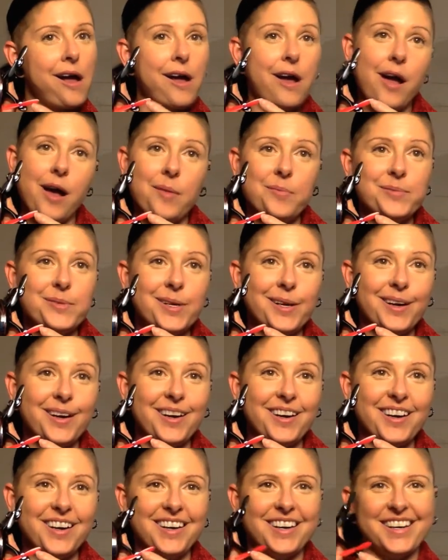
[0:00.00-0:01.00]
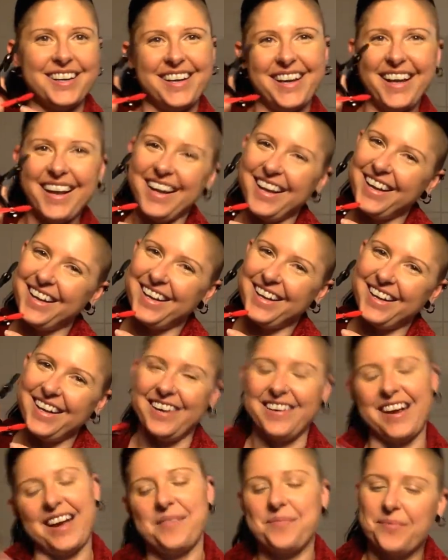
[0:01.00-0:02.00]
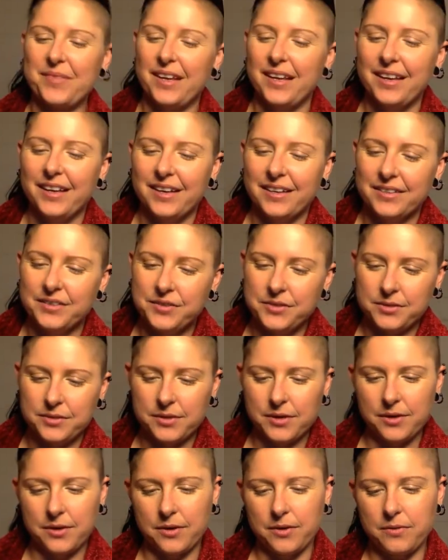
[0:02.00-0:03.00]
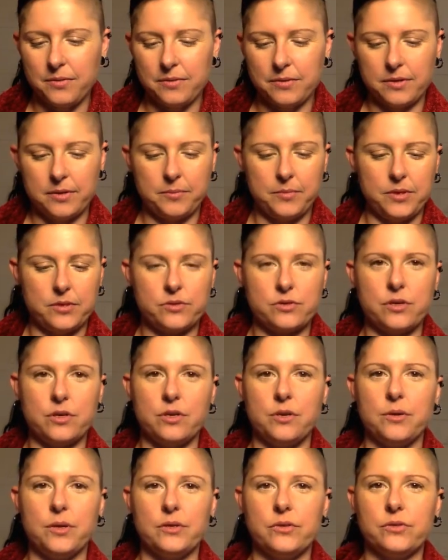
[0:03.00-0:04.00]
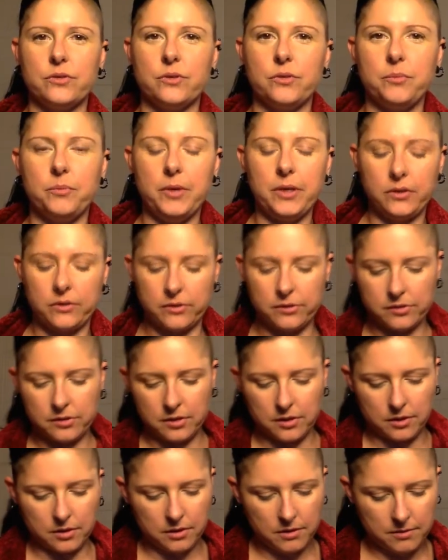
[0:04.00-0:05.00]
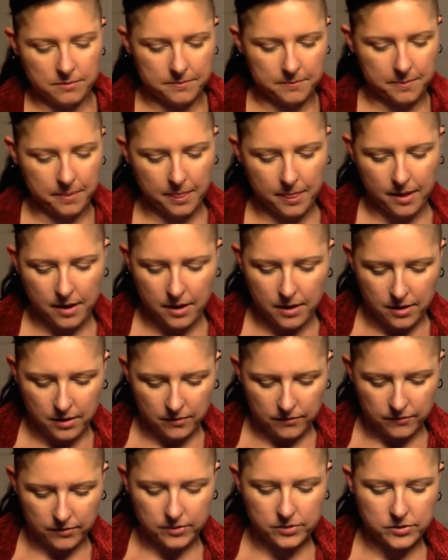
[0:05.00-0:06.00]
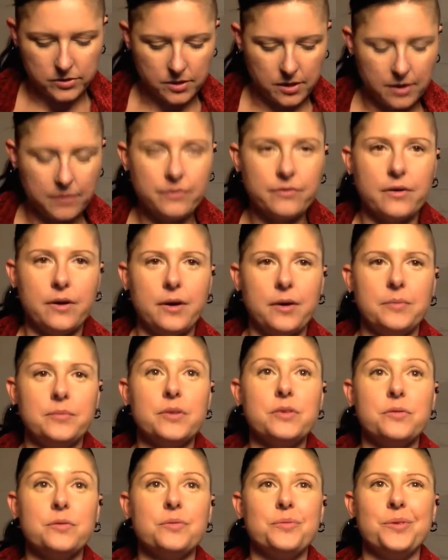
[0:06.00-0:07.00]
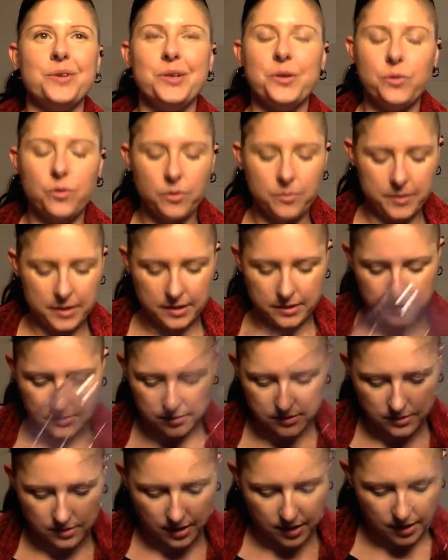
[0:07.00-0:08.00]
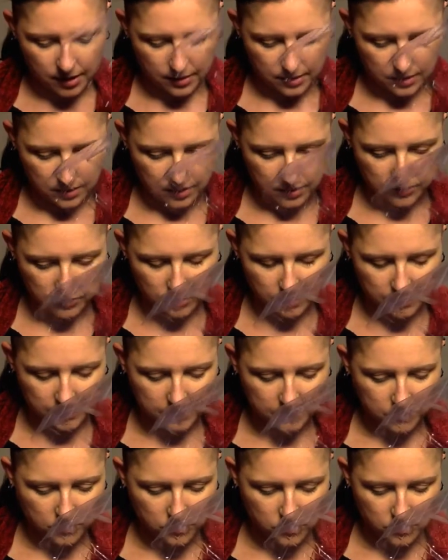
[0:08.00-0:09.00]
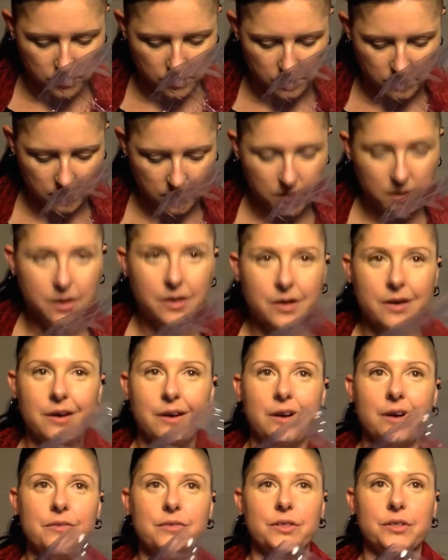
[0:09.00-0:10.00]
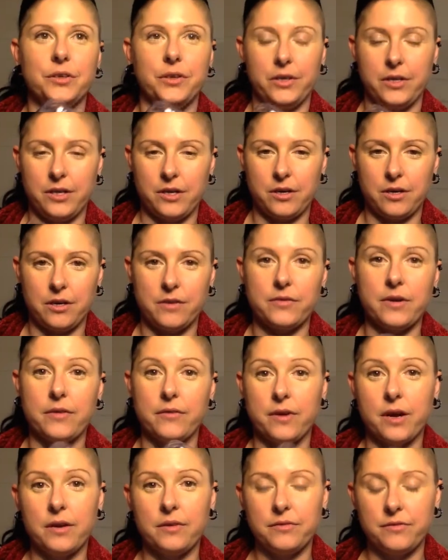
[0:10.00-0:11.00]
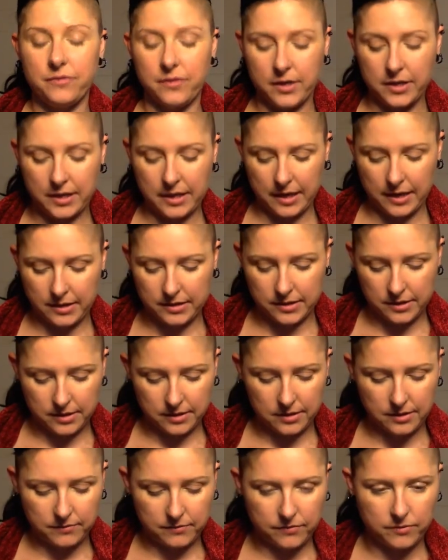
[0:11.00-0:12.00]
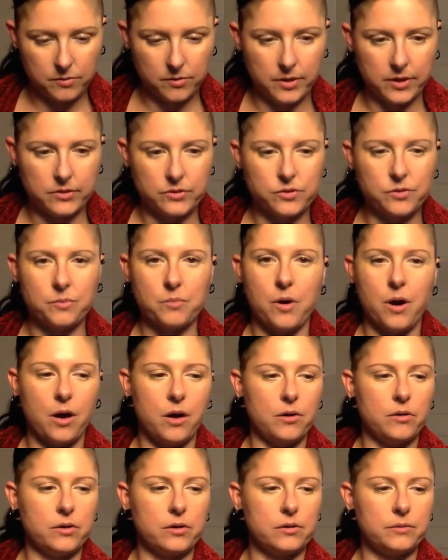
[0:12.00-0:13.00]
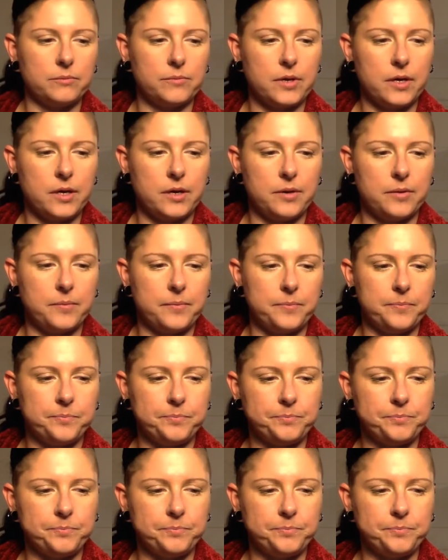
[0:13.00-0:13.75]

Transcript: copter. Get it? Okay. So let me show you its little bits here. First off, um, this was pretty cool because it's got a little bit more of a learning curve, and I've got a fun idea for it tomorrow. Um,